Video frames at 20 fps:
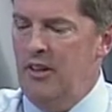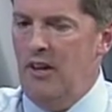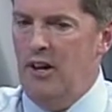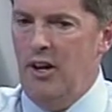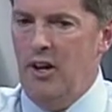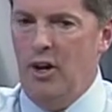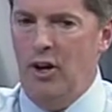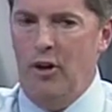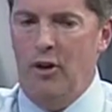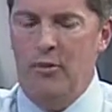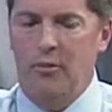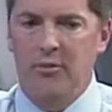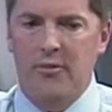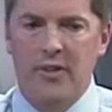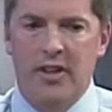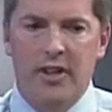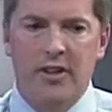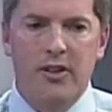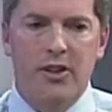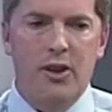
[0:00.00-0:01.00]
Mm-hmm. Um,
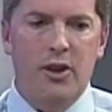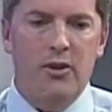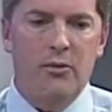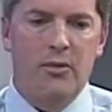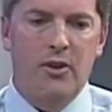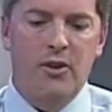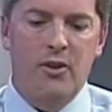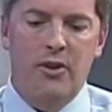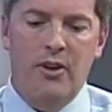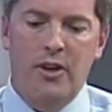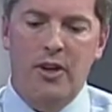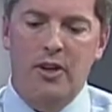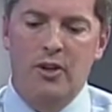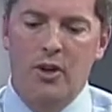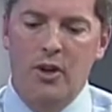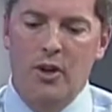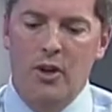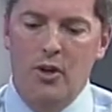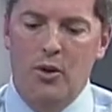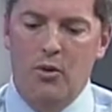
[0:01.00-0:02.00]
in the community,
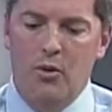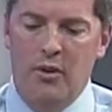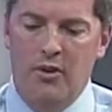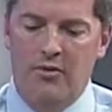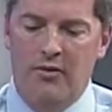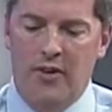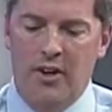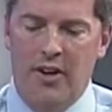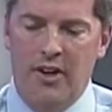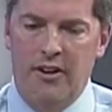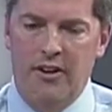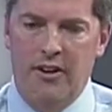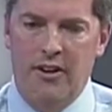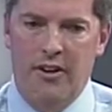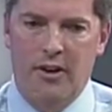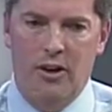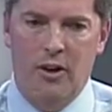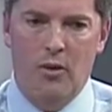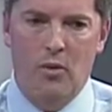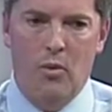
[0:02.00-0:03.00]
we've got
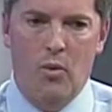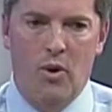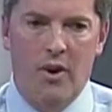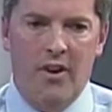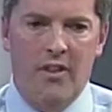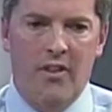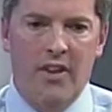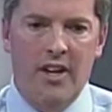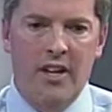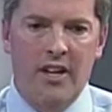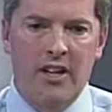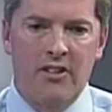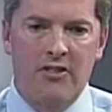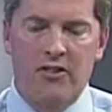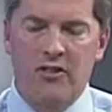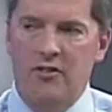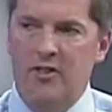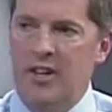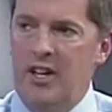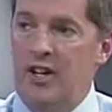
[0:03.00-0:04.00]
uh, one of the heads
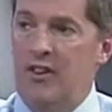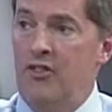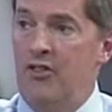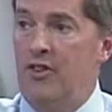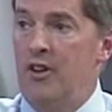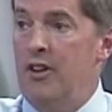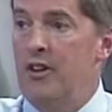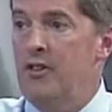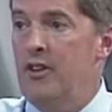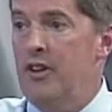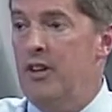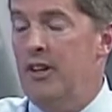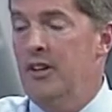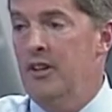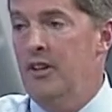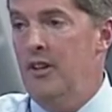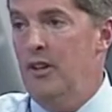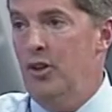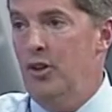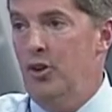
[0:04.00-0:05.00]
of the engineering
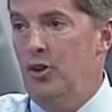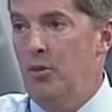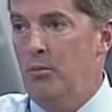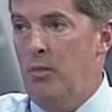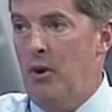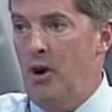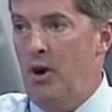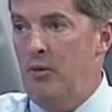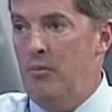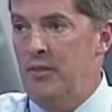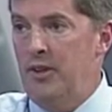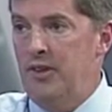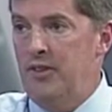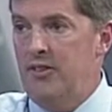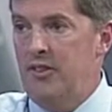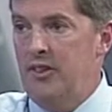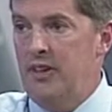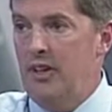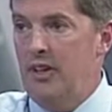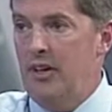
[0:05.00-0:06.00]

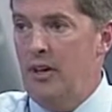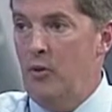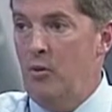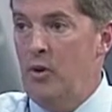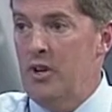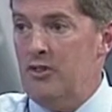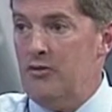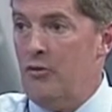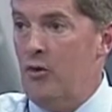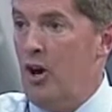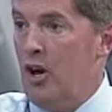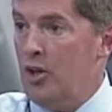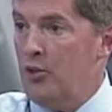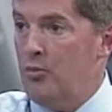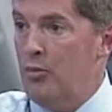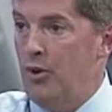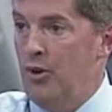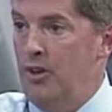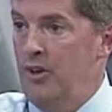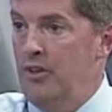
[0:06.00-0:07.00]
department uh, at West
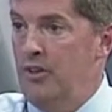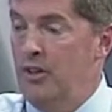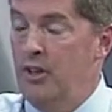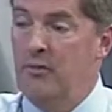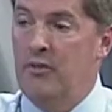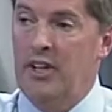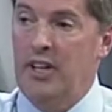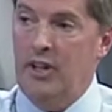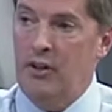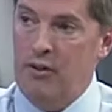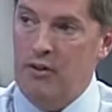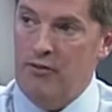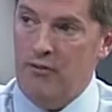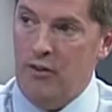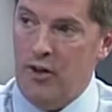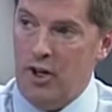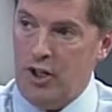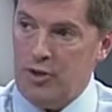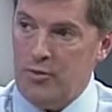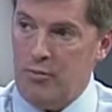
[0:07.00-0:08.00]
Roxbury, living here in
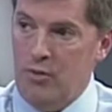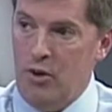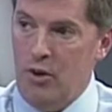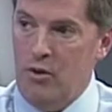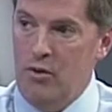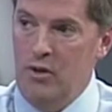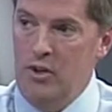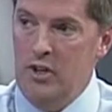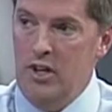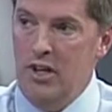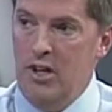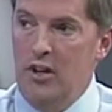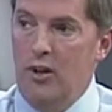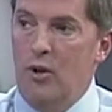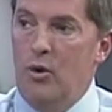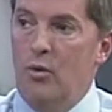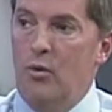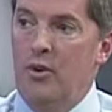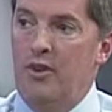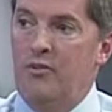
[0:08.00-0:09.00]
Foxborough. Yes.
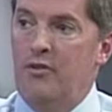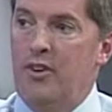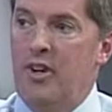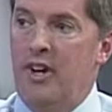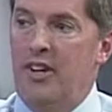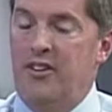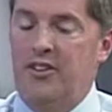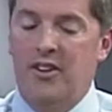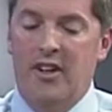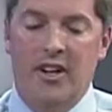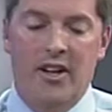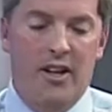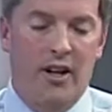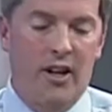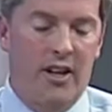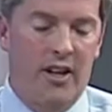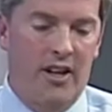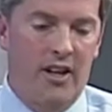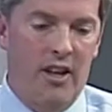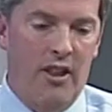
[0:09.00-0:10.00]
We've got uh,
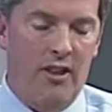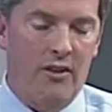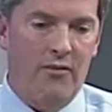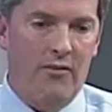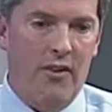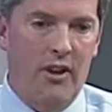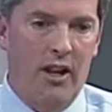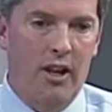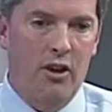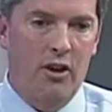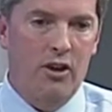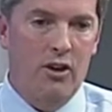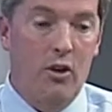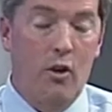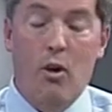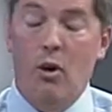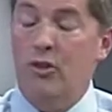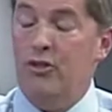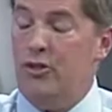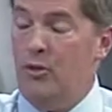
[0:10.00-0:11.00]
another fella who
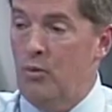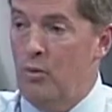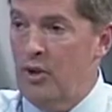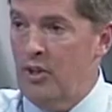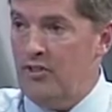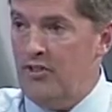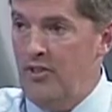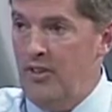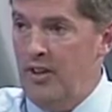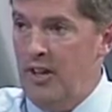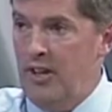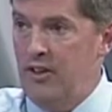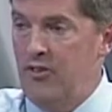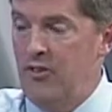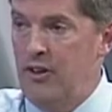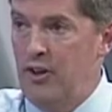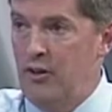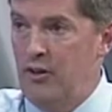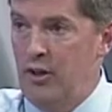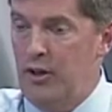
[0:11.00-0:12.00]
also works in the
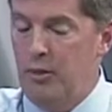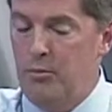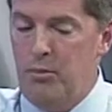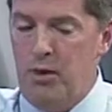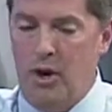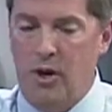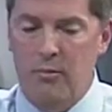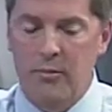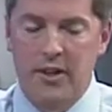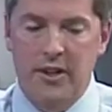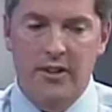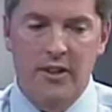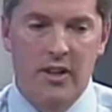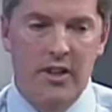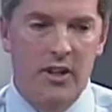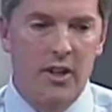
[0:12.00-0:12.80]
engineering department.